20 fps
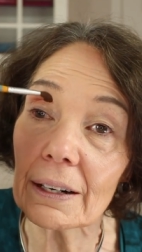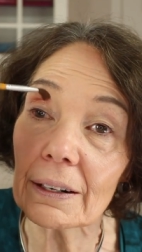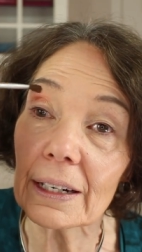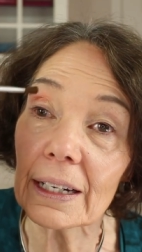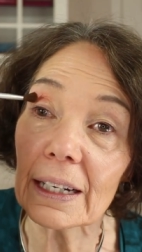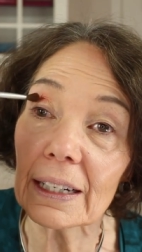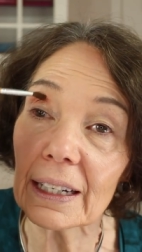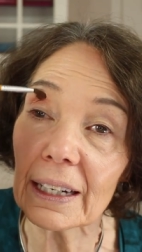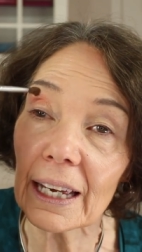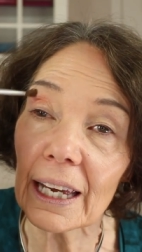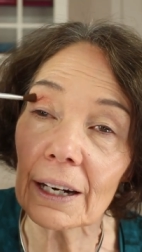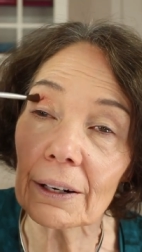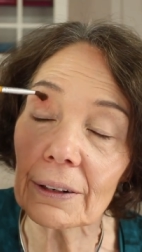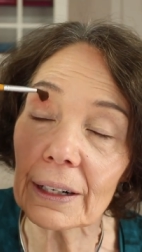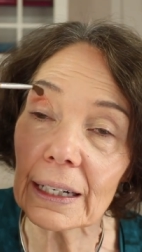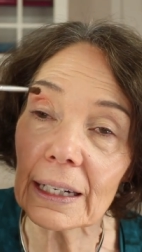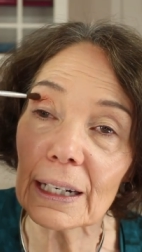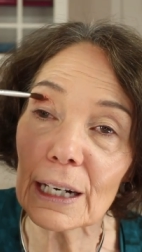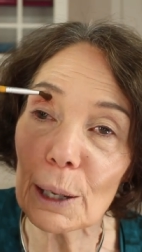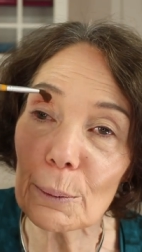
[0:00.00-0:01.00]
area and
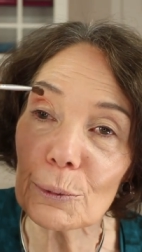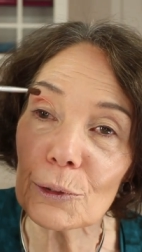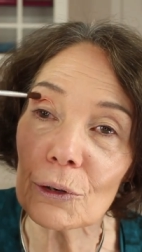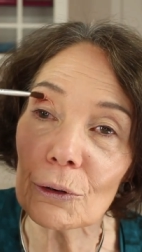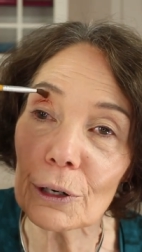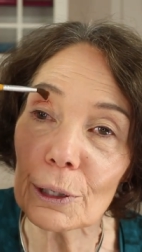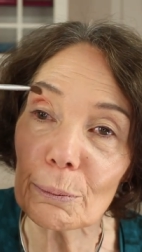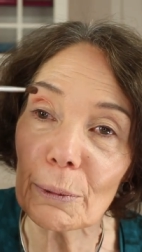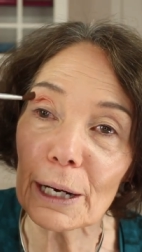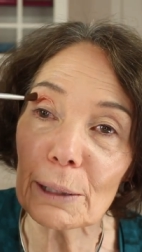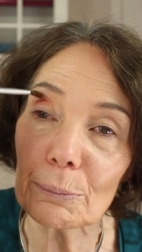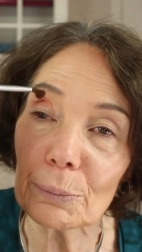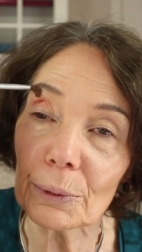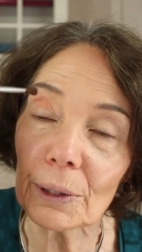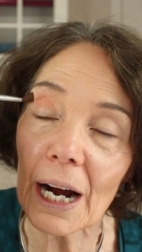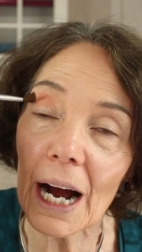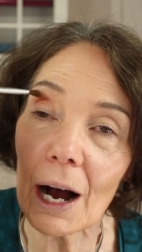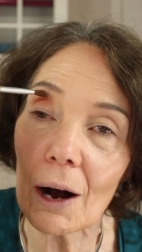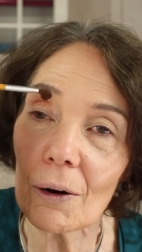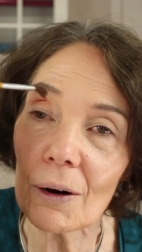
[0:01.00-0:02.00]
carrying it up toward my
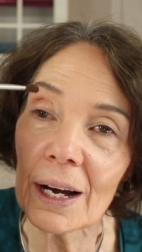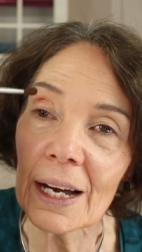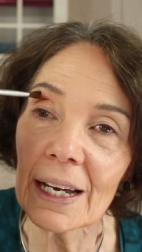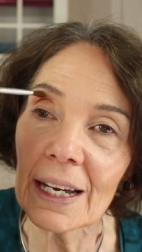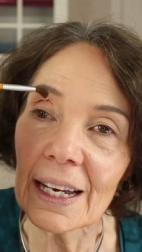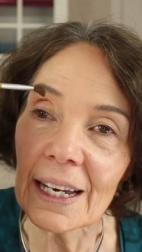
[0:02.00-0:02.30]
brow